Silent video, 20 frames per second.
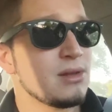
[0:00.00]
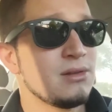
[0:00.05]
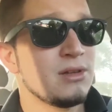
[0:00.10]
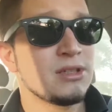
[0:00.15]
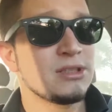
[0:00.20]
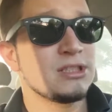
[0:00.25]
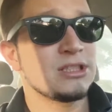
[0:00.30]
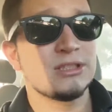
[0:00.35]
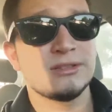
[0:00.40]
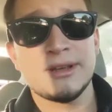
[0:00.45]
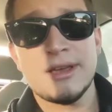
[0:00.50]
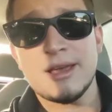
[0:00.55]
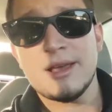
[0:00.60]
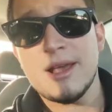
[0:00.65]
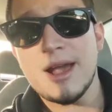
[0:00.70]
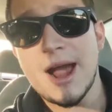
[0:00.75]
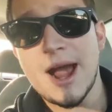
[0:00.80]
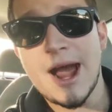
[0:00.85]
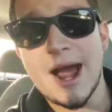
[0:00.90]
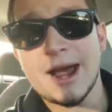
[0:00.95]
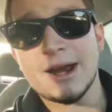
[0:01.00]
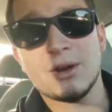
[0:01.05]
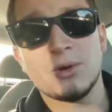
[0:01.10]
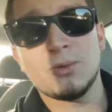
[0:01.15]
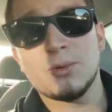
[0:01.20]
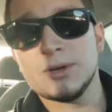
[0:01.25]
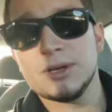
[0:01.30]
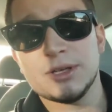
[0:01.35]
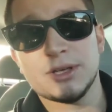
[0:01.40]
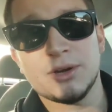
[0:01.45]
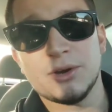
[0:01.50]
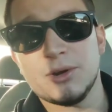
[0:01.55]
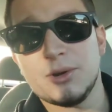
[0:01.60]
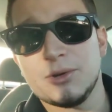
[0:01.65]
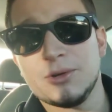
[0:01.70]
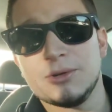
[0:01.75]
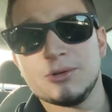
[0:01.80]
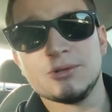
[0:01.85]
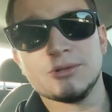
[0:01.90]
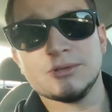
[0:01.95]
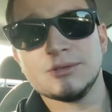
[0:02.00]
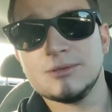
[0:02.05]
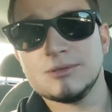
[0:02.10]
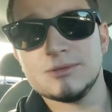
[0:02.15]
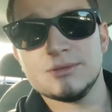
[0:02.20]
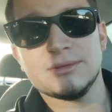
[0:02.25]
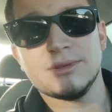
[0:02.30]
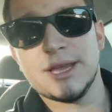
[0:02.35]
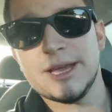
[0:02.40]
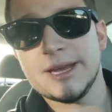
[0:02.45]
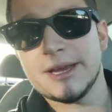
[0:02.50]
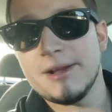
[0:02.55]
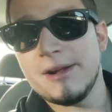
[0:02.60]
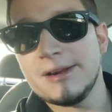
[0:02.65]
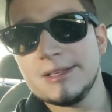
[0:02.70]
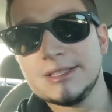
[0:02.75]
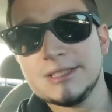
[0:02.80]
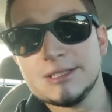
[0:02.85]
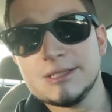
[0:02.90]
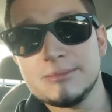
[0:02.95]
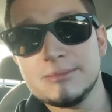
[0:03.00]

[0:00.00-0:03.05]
look, dude, I don't want to go, like,